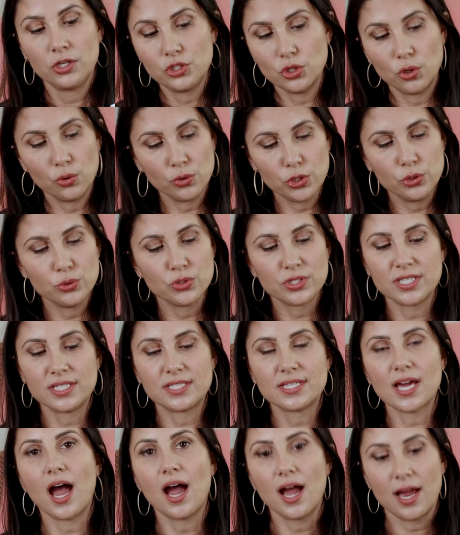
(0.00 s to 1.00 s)
Don't use the
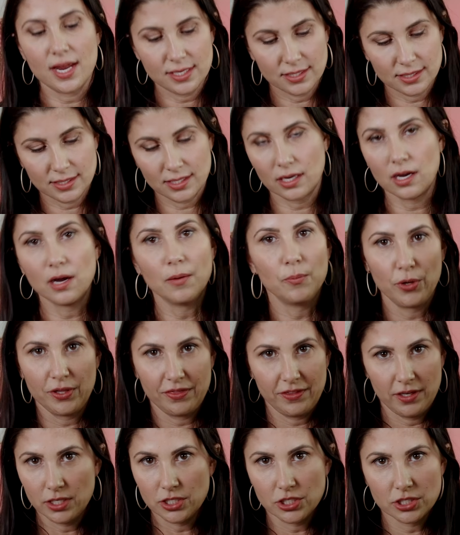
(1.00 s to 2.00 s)
ties that come
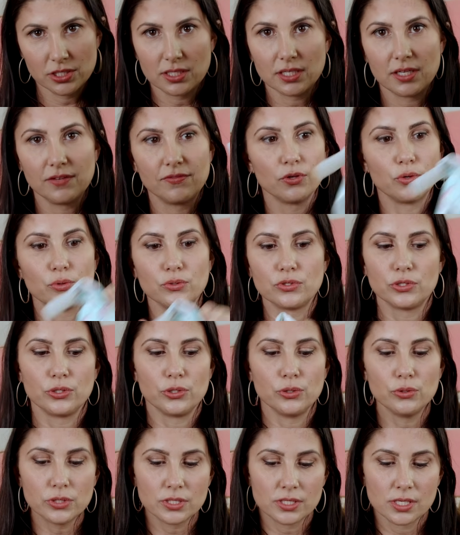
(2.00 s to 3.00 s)
with it, just leave those
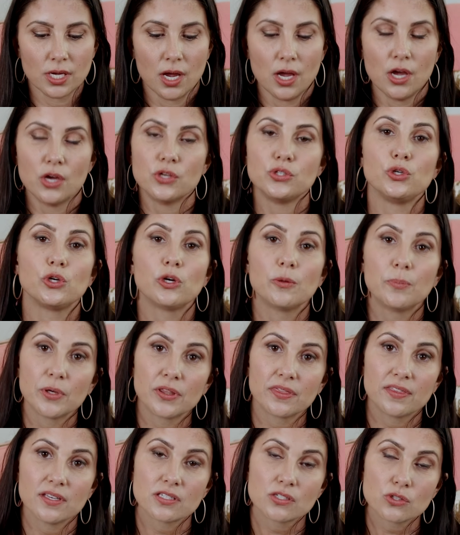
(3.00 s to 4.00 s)
loose. So you can
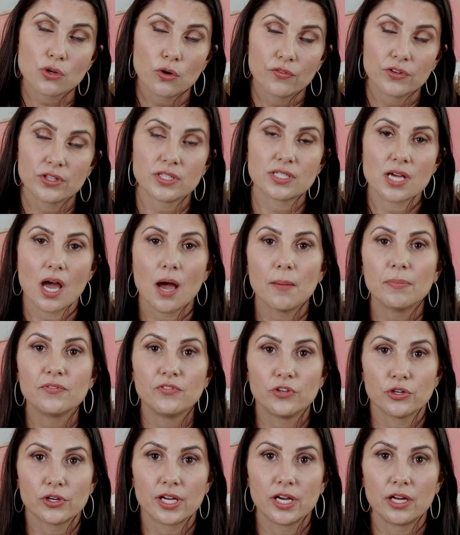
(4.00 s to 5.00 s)
put this over the top of
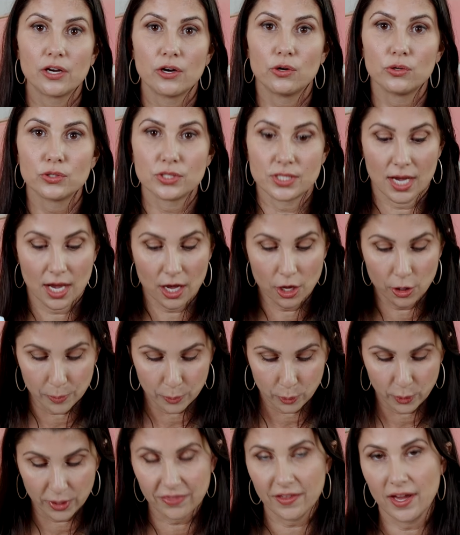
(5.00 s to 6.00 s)
your kiddo to
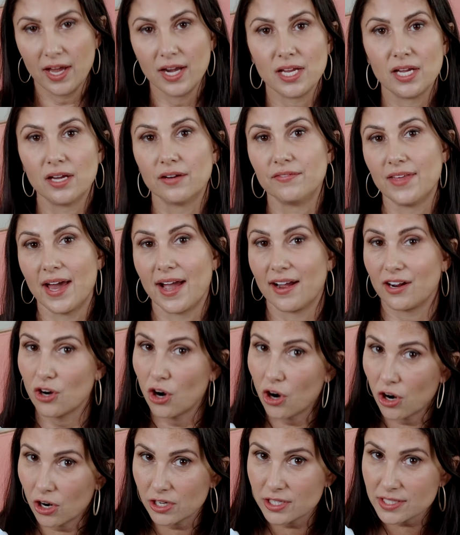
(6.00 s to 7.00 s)
help with any of that
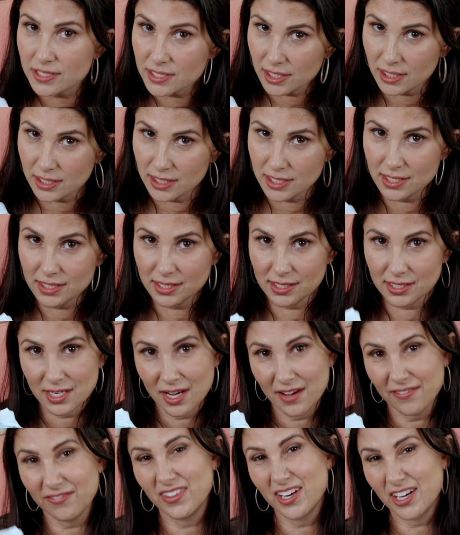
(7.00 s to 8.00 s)
car sickness
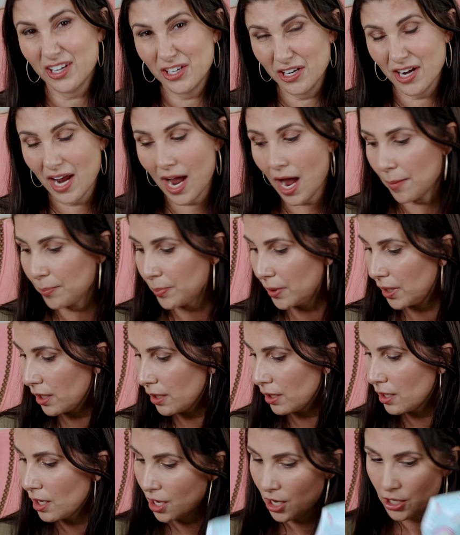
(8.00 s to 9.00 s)
stuff that could
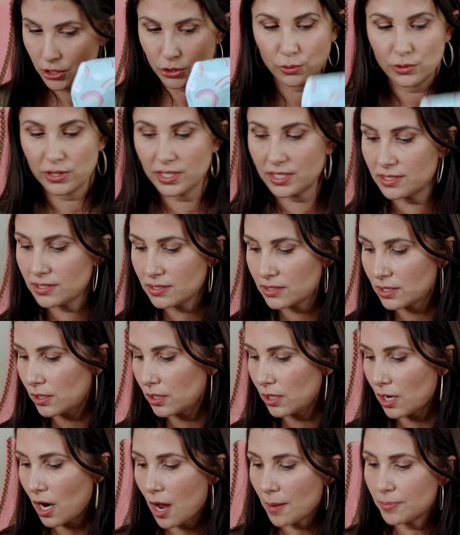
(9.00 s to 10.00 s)
happen. So this is a
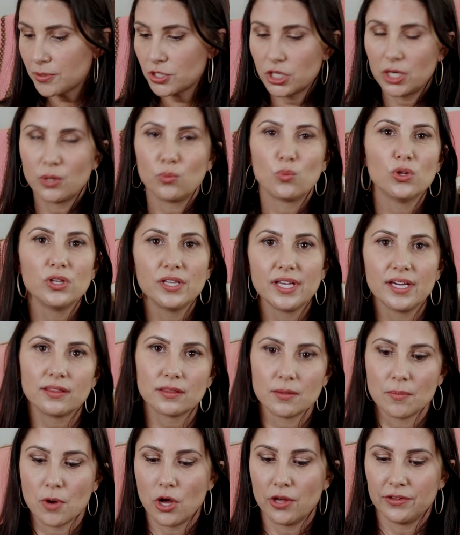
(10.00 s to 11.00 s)
good option. We'll link
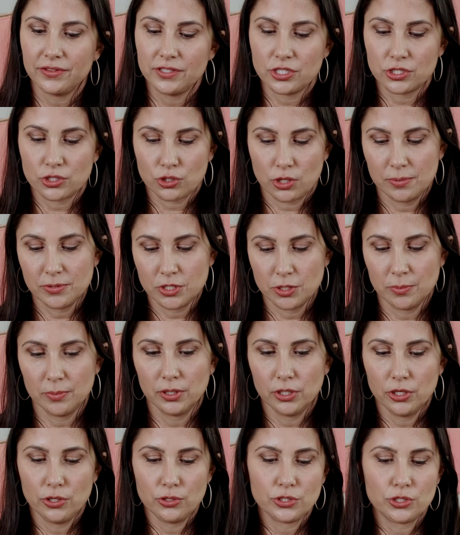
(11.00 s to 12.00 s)
them all in the description
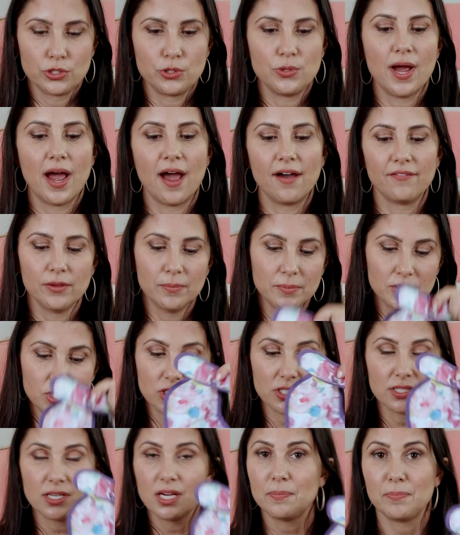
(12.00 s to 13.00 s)
below so you have them, but
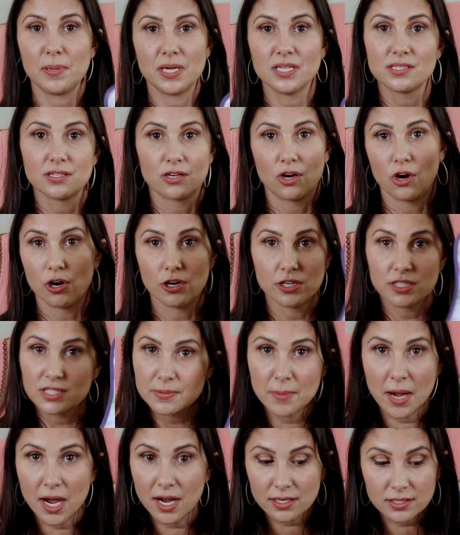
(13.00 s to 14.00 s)
just like basic art
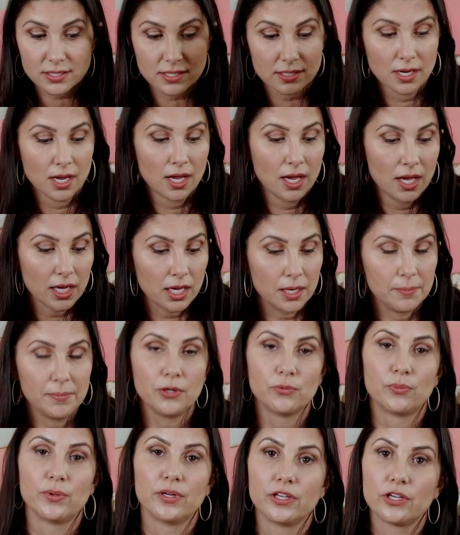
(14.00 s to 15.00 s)
smocks can
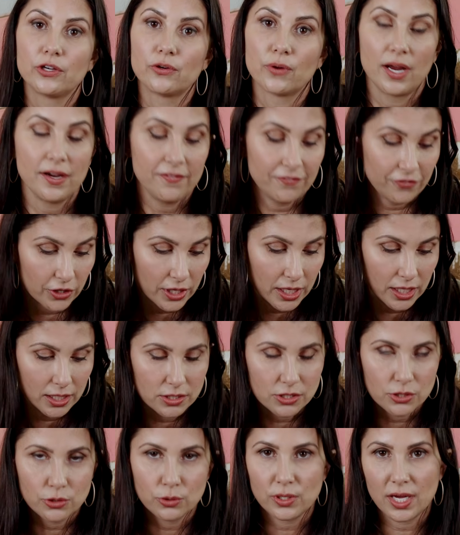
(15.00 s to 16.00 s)
be really great for
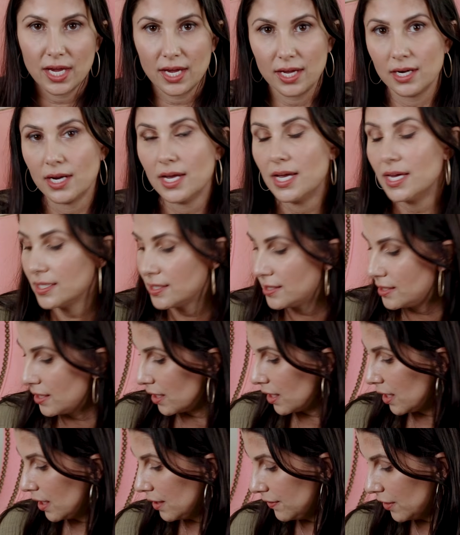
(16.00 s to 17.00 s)
kids who get
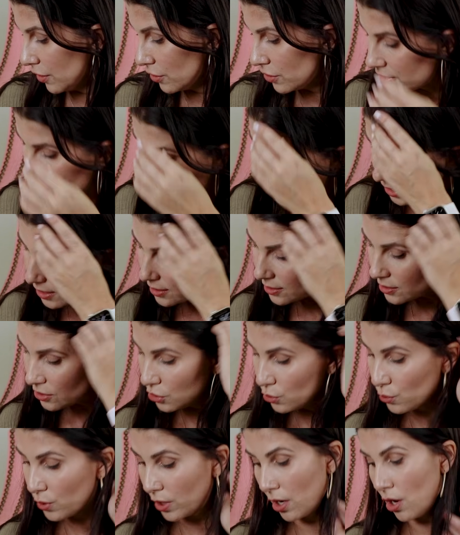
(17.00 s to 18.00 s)
sick in their seats.
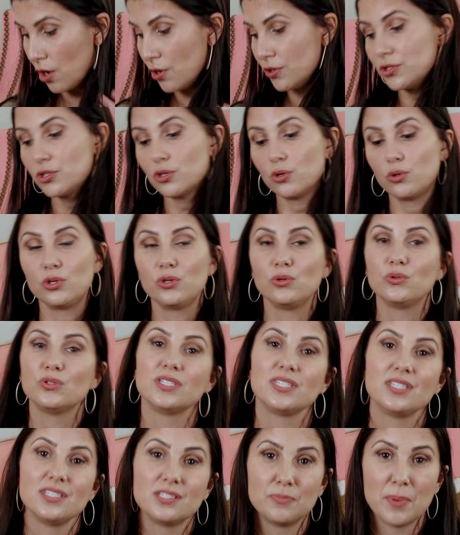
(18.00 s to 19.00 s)
You can also
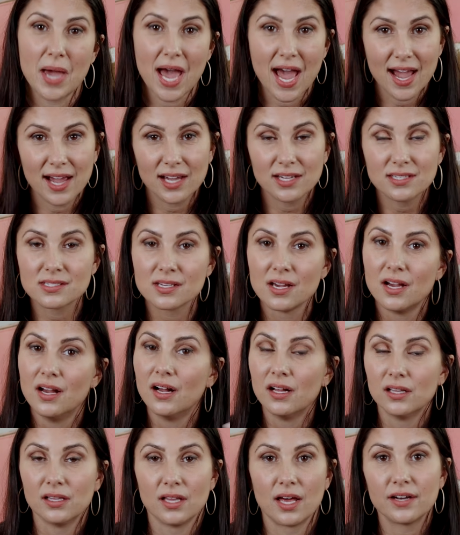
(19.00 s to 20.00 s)
use these bags.
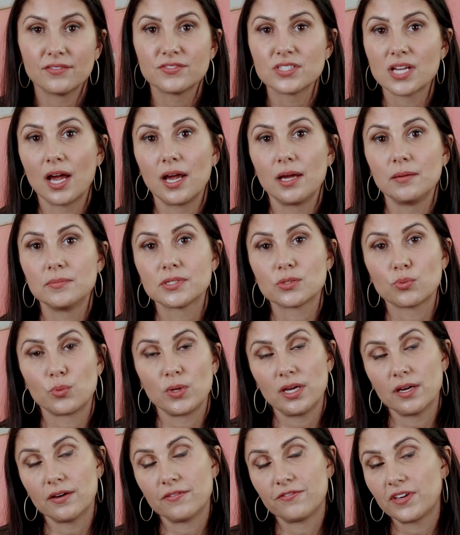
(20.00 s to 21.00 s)
A lot of times
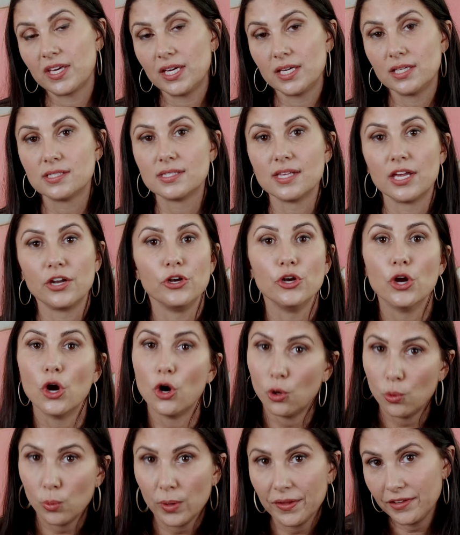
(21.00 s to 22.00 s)
we have kids that
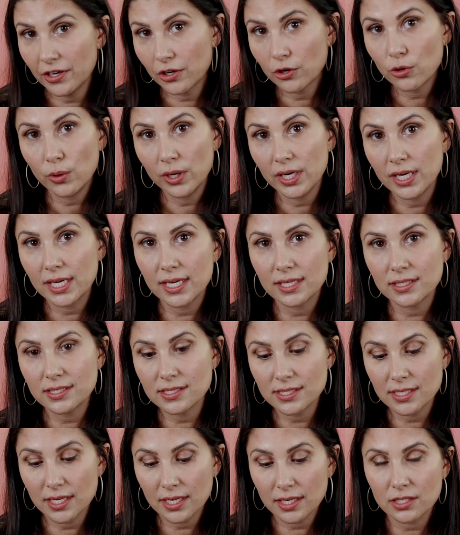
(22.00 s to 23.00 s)
know when they're going to get
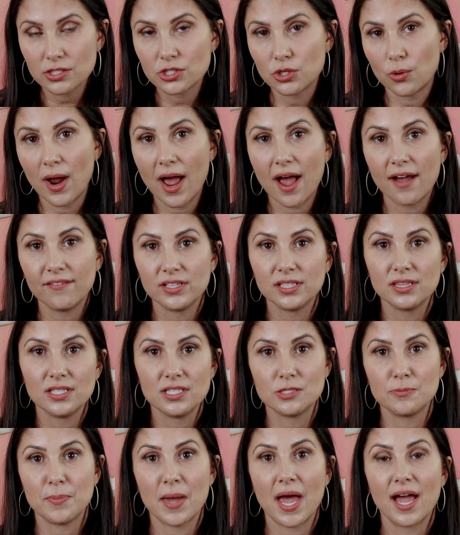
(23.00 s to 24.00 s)
sick, so having
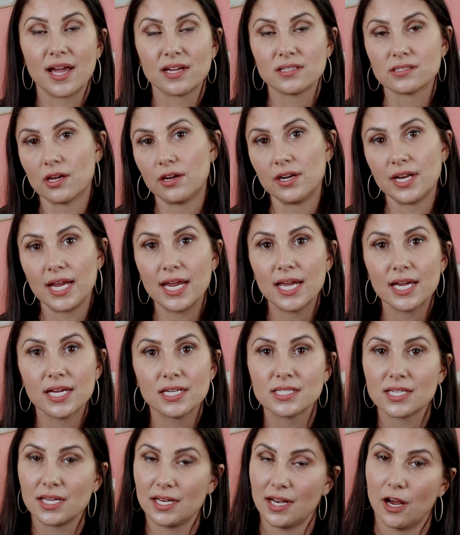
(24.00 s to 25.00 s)
these bags on
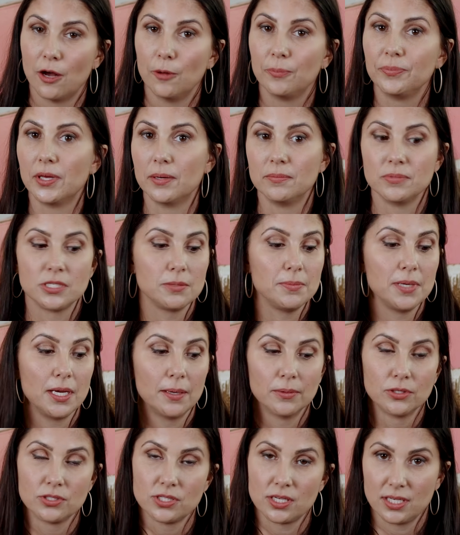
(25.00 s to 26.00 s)
hand can help them to be
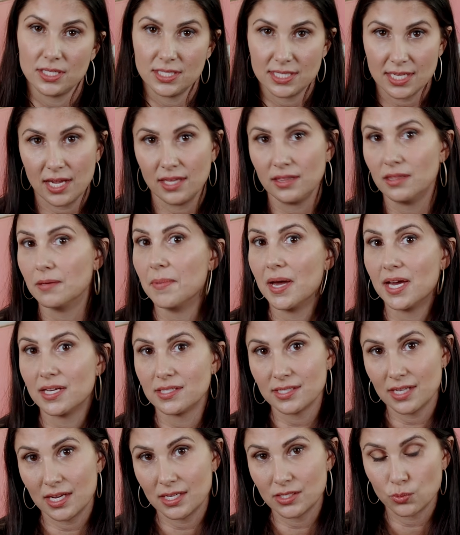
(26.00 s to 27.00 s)
able to contain the
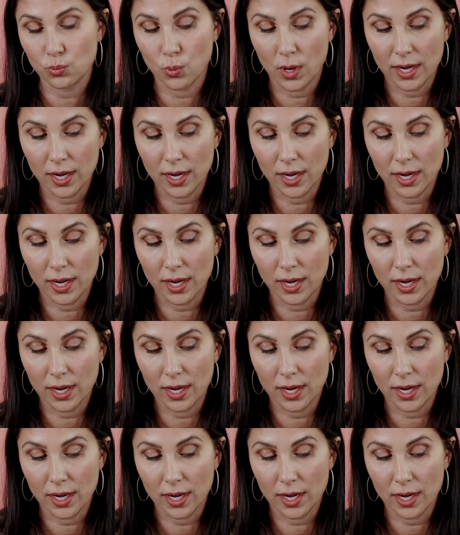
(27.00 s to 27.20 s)
mess as